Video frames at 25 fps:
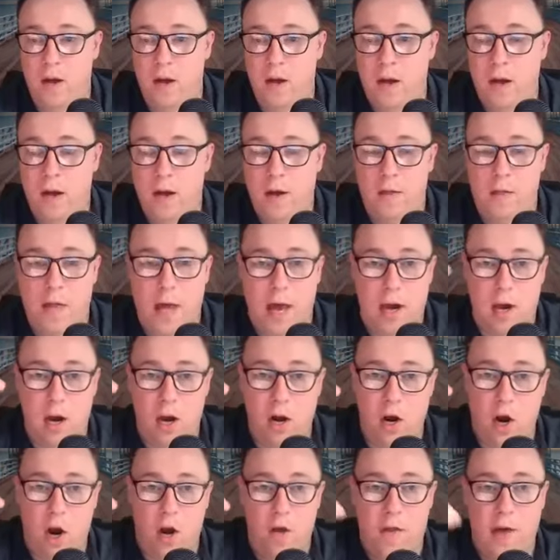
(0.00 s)
They don't
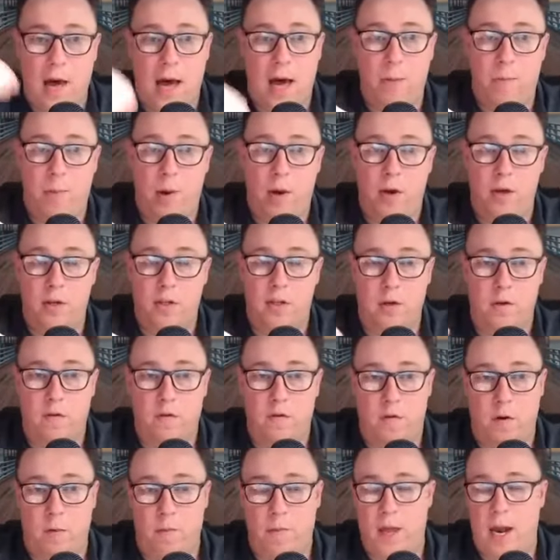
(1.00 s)
know that person
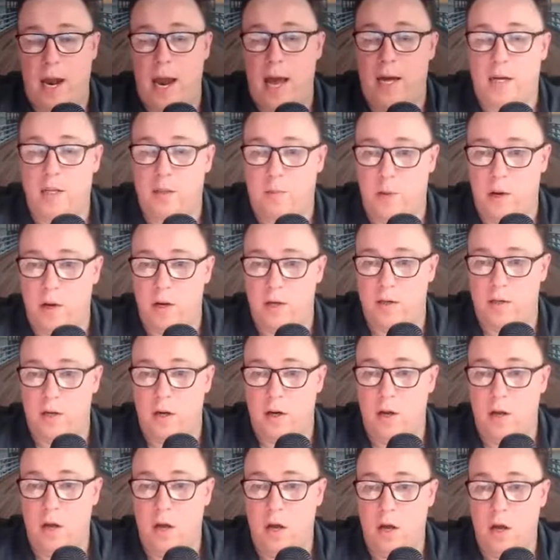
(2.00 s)
from the next person.
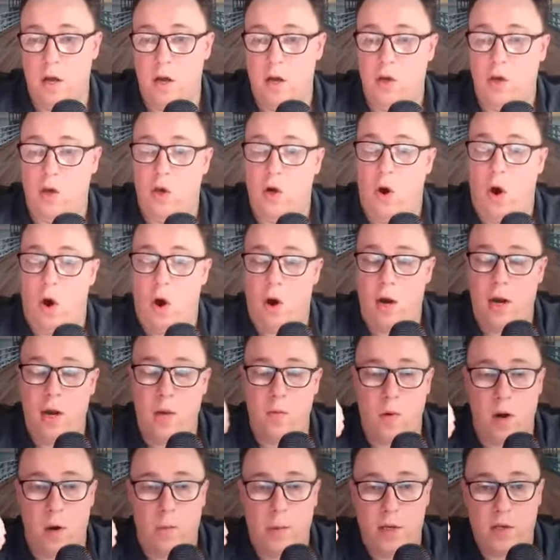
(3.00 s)
You only
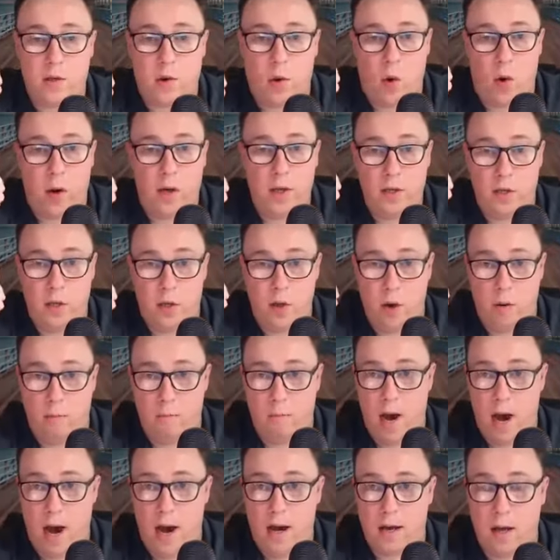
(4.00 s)
want to be talking to your
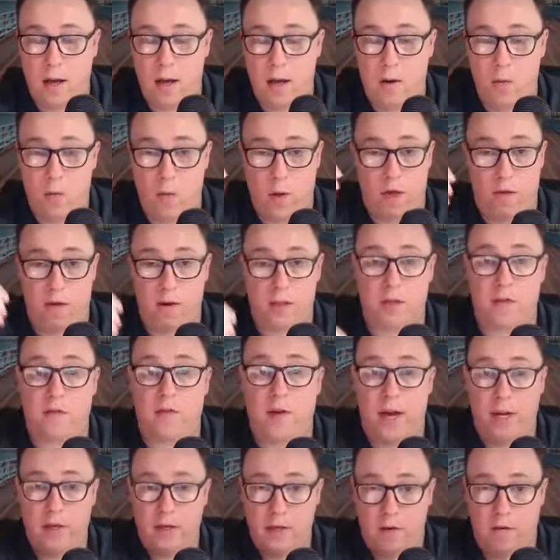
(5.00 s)
market, whether it's
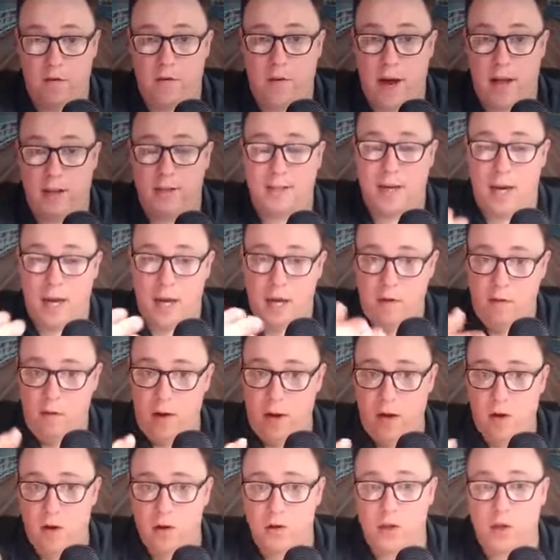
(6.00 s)
face-to-face and even in
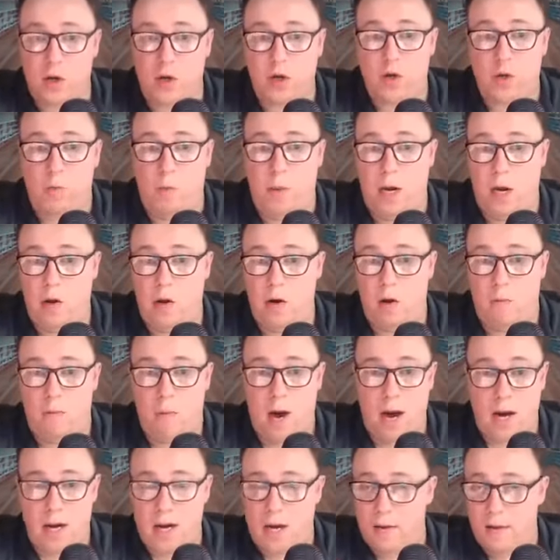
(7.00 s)
your social media and your
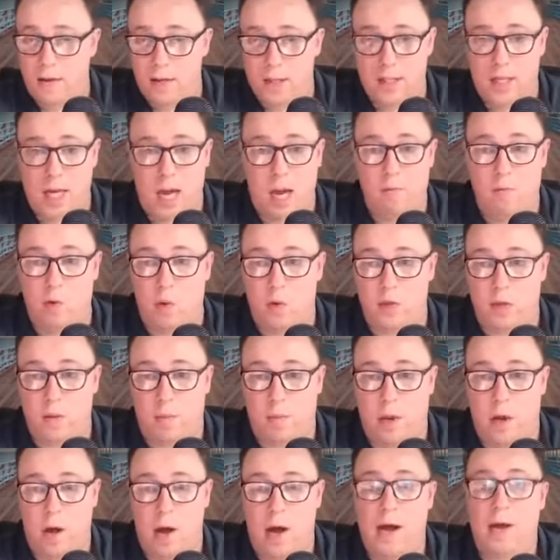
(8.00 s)
marketing, the same rules
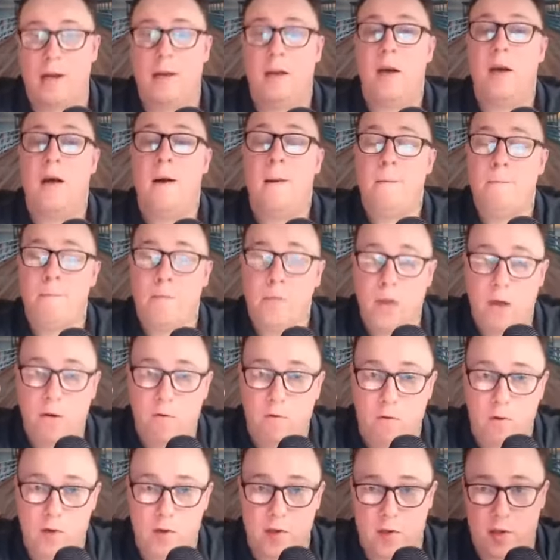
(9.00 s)
apply,
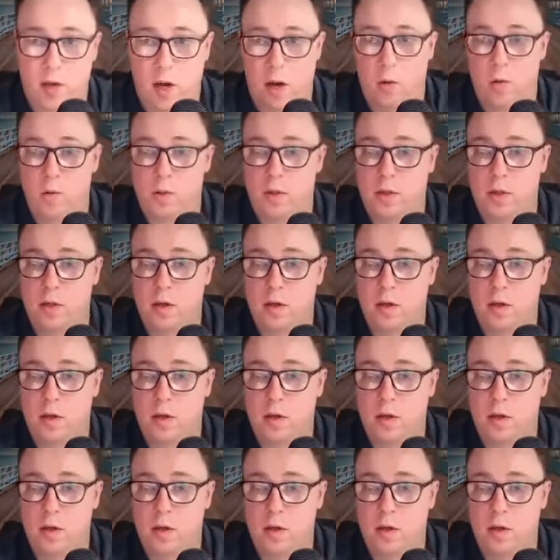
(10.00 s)
results.